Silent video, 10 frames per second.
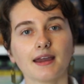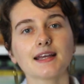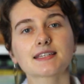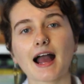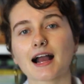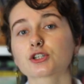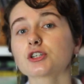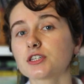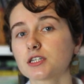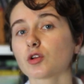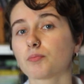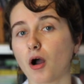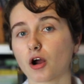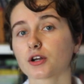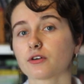it's actually still
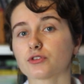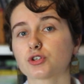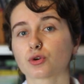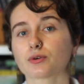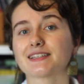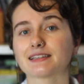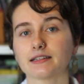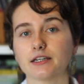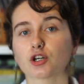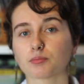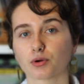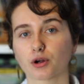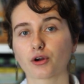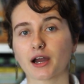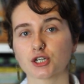part of the story's linear
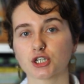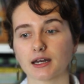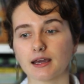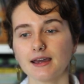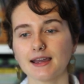progression.